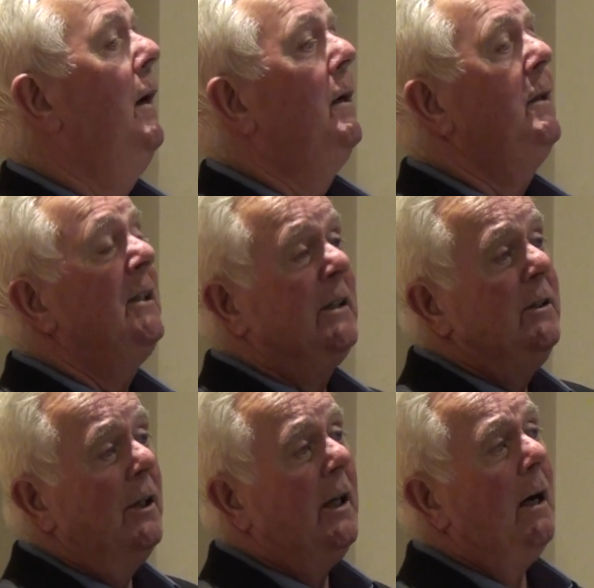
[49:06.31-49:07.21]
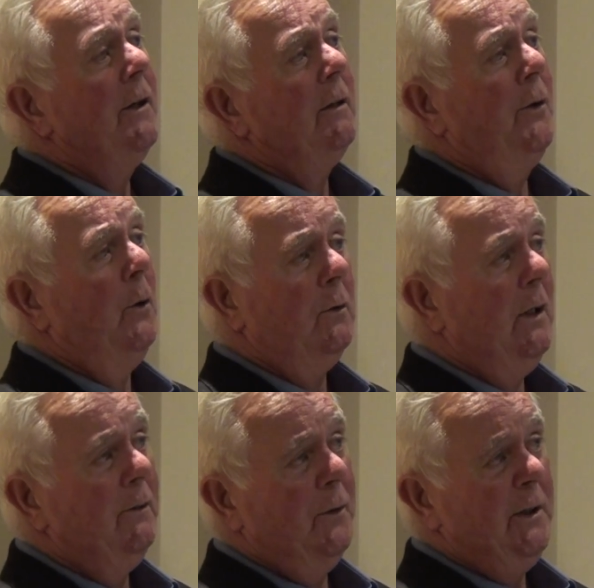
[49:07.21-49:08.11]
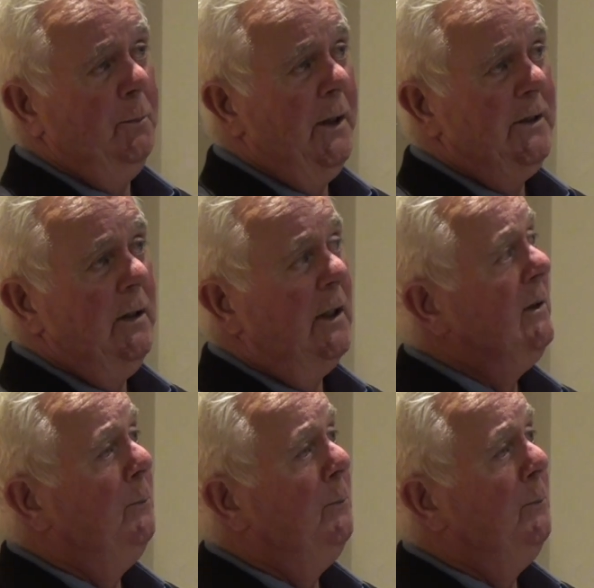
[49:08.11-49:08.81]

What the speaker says: This is an iconic photograph which appears in lots of